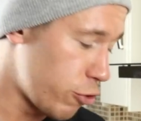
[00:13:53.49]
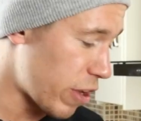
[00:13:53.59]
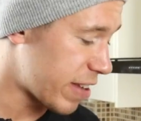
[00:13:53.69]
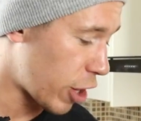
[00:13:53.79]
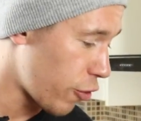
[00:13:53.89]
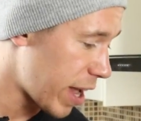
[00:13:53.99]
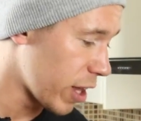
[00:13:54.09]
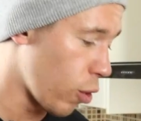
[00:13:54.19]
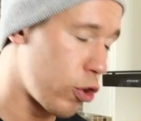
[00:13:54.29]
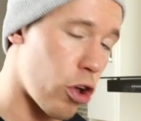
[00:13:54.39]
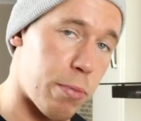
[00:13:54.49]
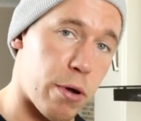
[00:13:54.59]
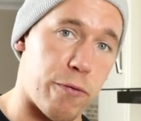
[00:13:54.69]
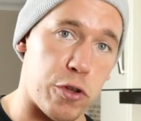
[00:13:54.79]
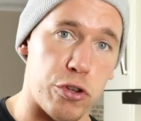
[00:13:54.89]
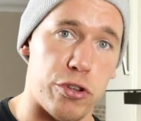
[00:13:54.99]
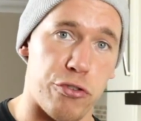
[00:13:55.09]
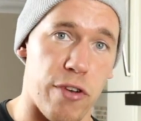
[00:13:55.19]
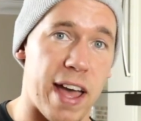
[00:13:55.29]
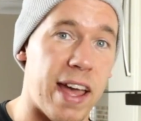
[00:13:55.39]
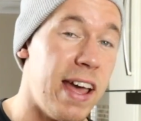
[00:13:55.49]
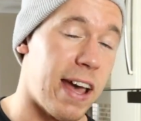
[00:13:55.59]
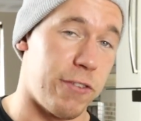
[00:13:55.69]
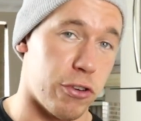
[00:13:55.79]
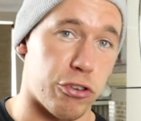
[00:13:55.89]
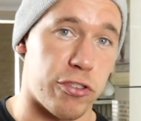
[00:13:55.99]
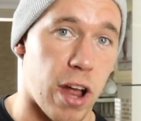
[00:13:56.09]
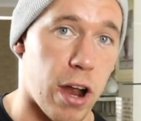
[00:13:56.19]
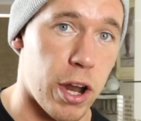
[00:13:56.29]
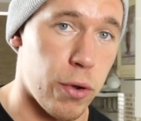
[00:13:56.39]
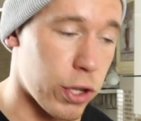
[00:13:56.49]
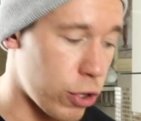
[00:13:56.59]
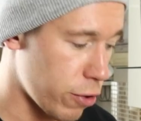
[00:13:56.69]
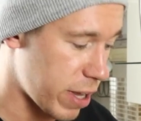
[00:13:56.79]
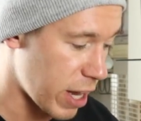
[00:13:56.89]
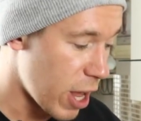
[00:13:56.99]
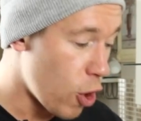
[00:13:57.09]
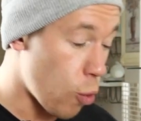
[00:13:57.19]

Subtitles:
So it's a great little cookbook for you to try if you're just starting out in the cooking.